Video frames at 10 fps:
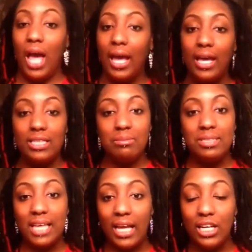I guess I'm
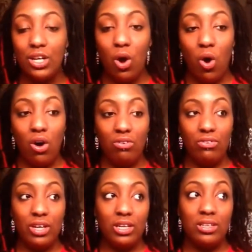signing
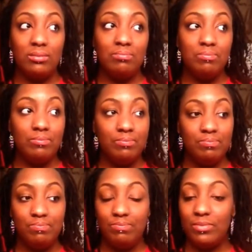off um,
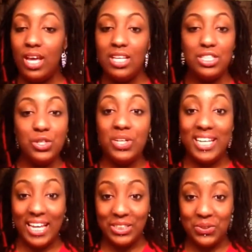until
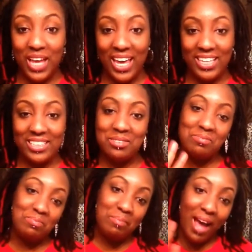the next two days.
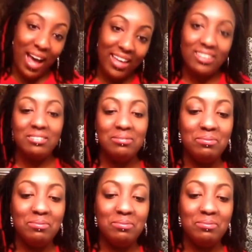Bye.